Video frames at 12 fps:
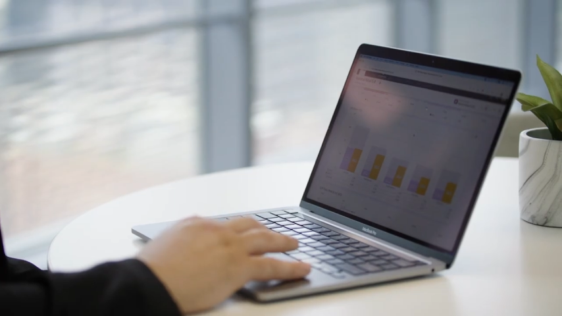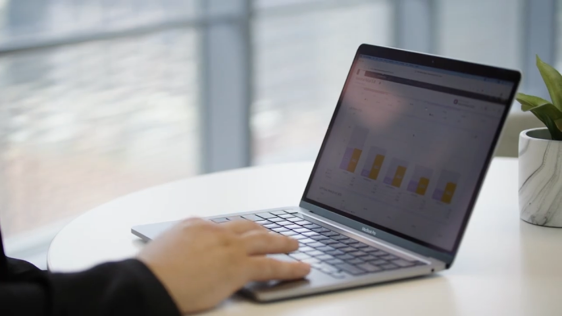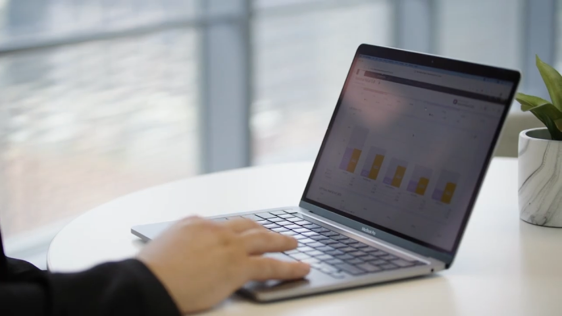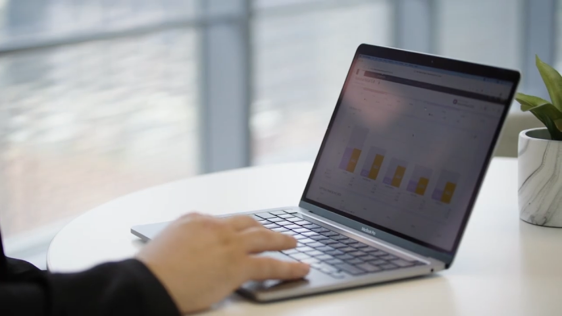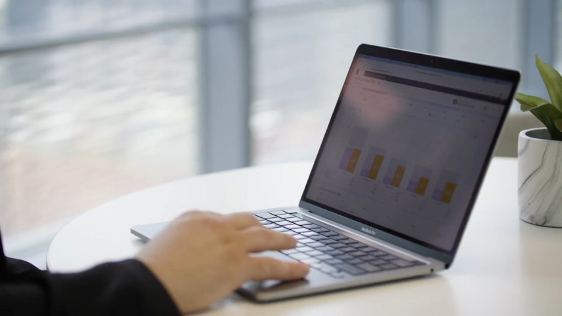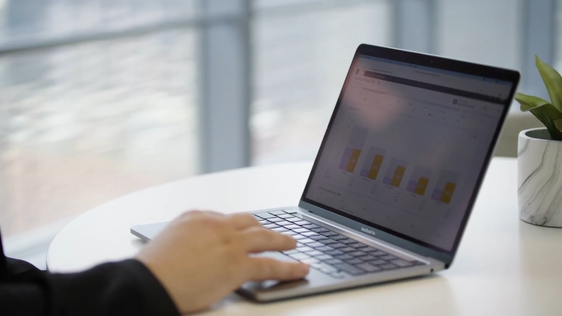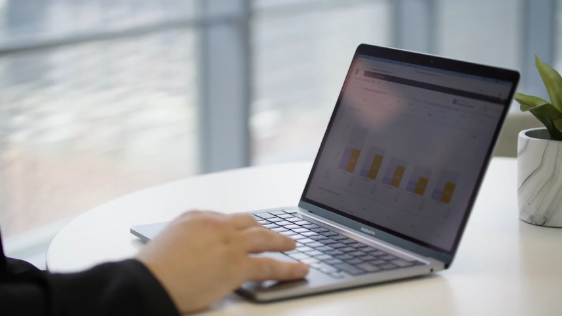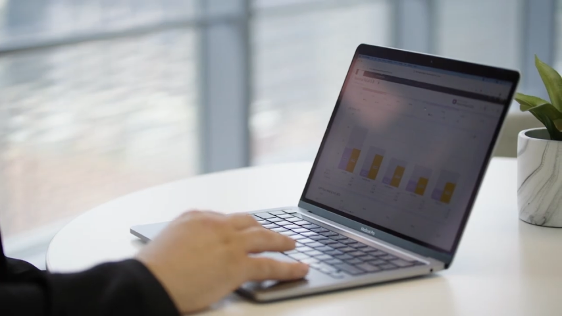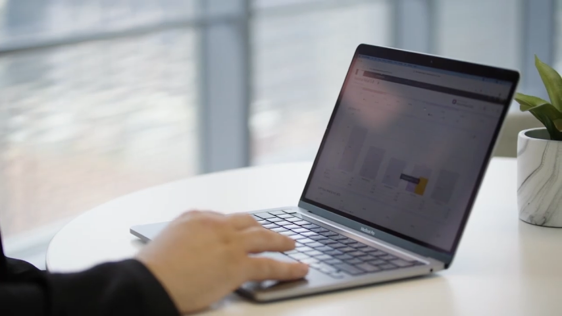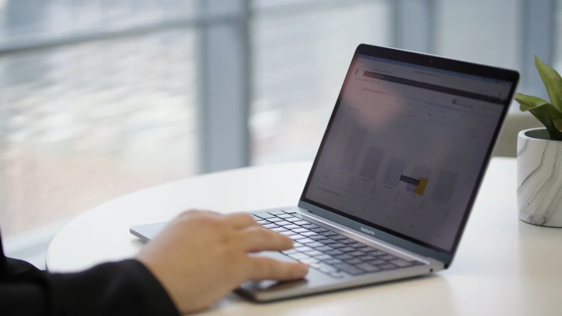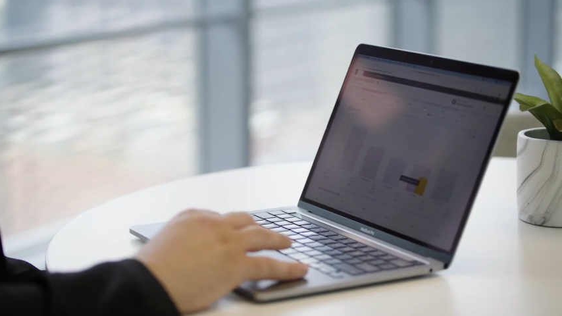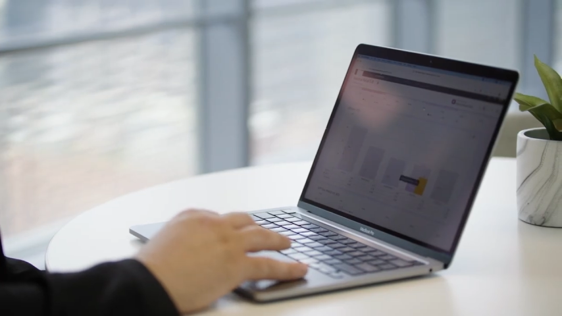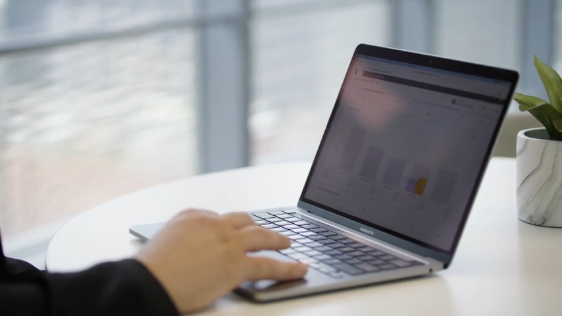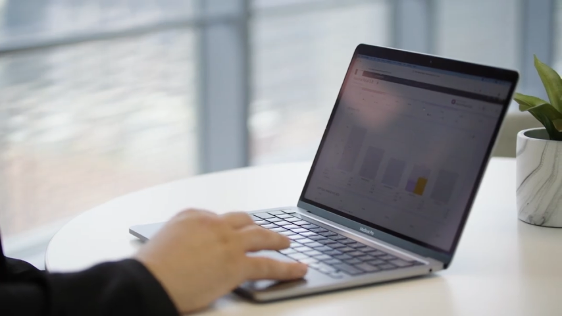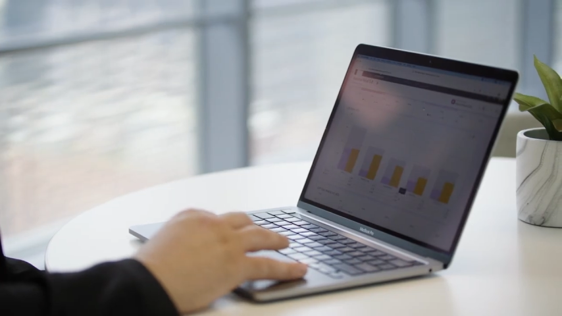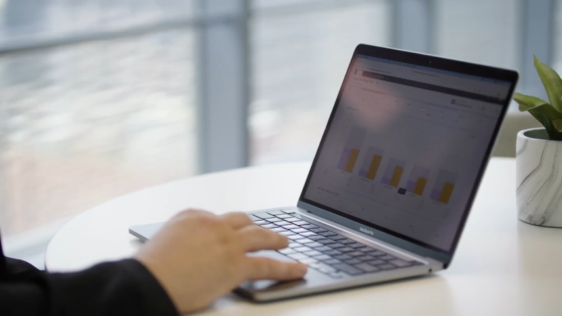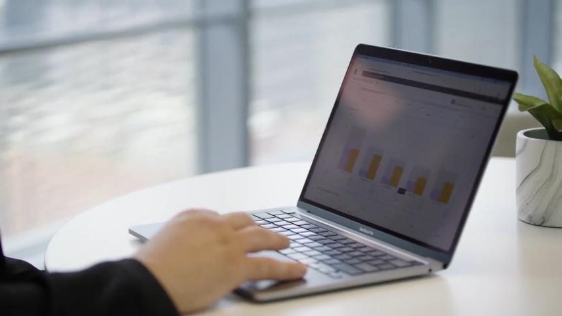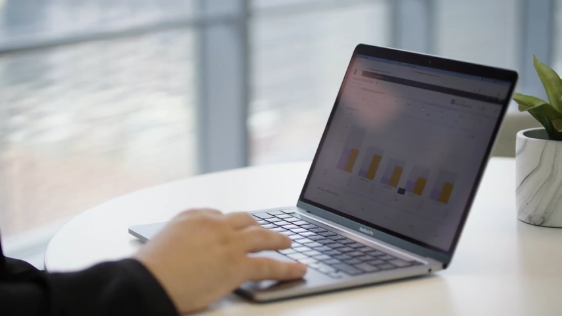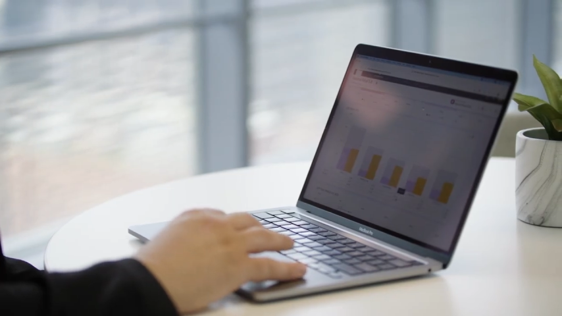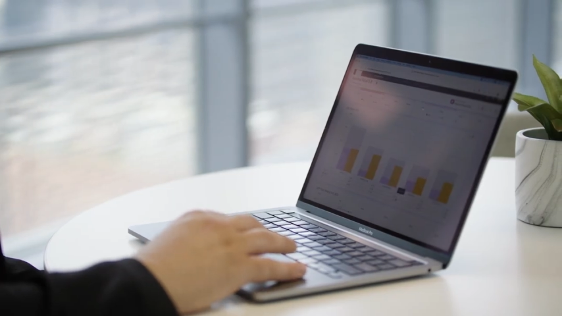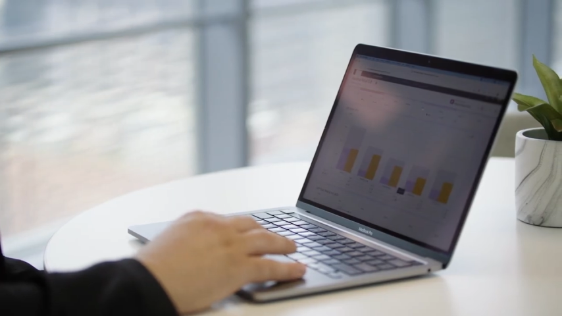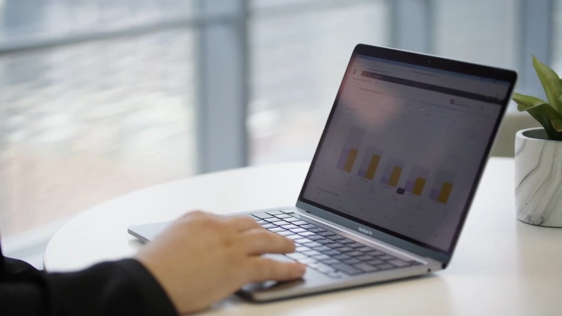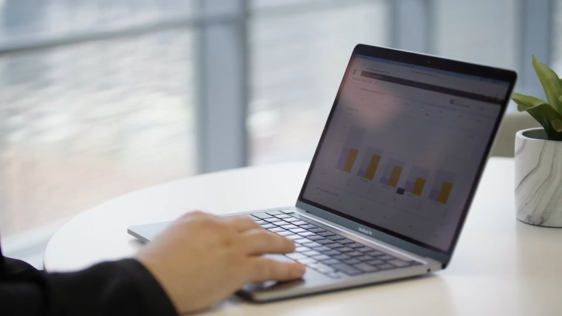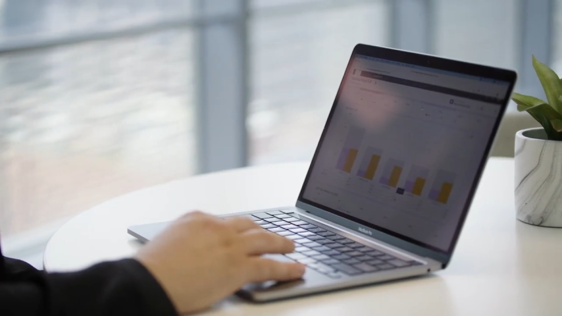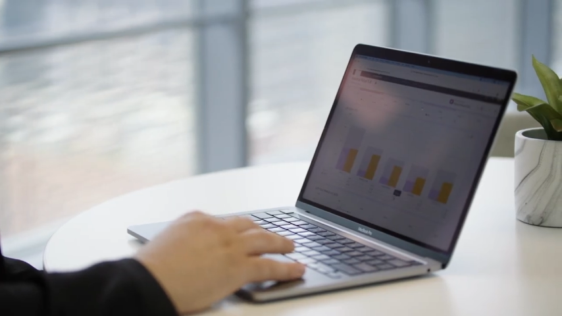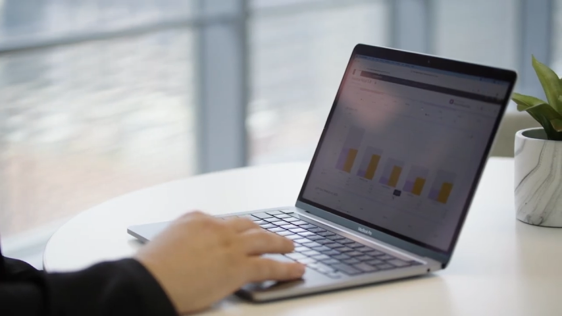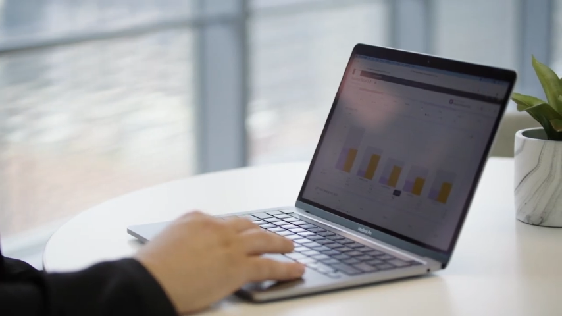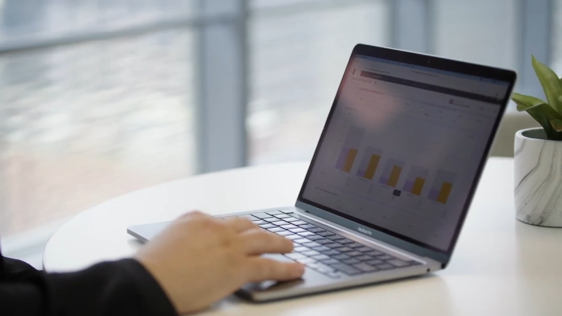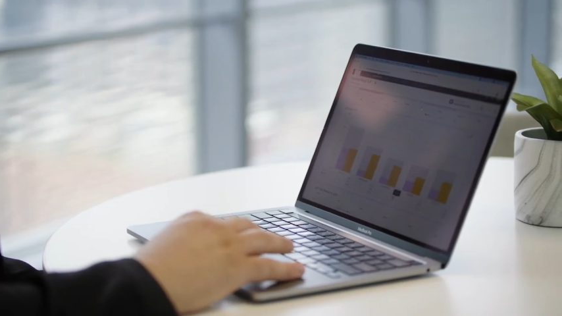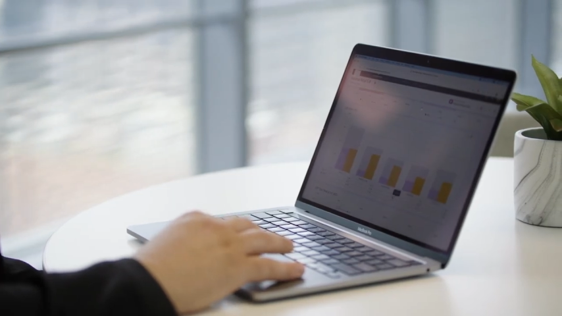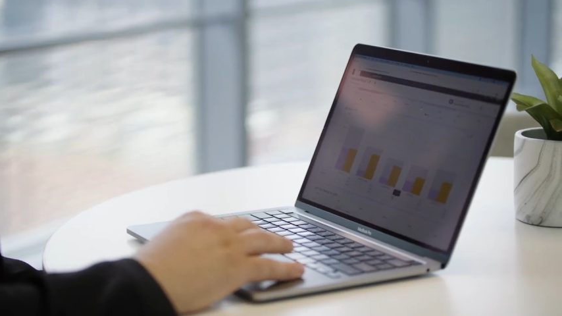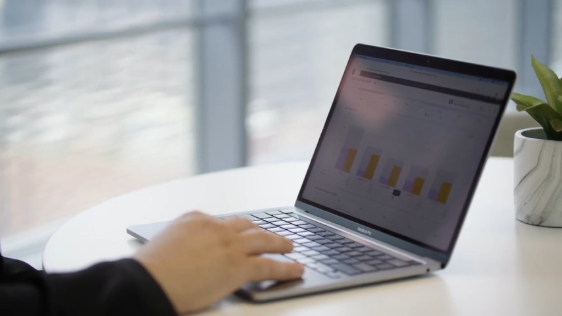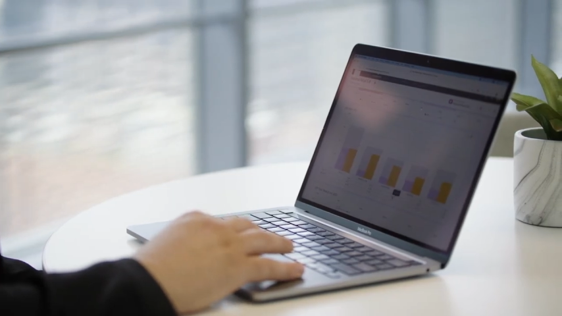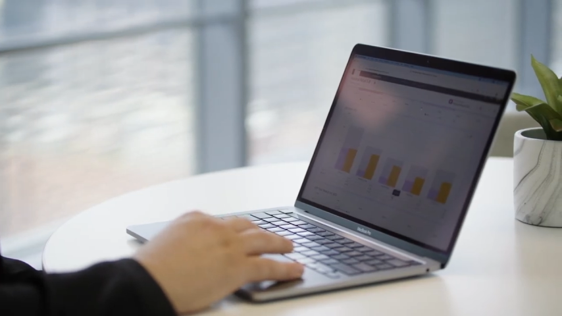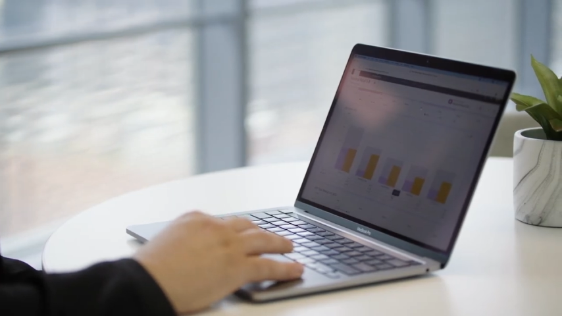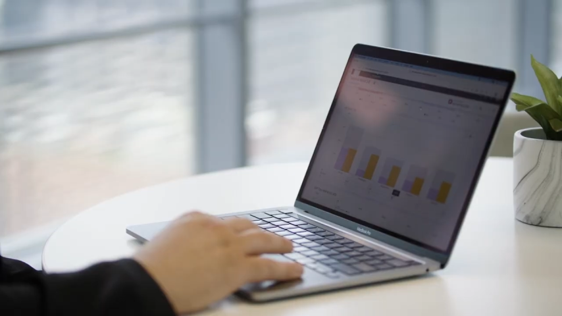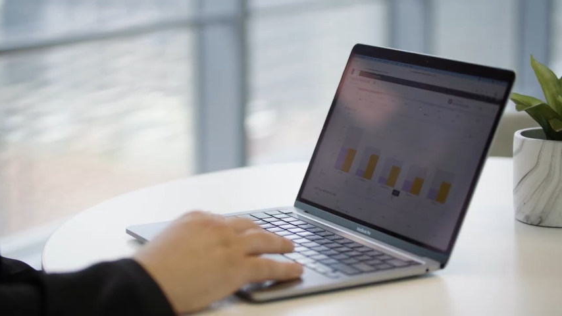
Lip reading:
No face is visible, so there are no lips to read.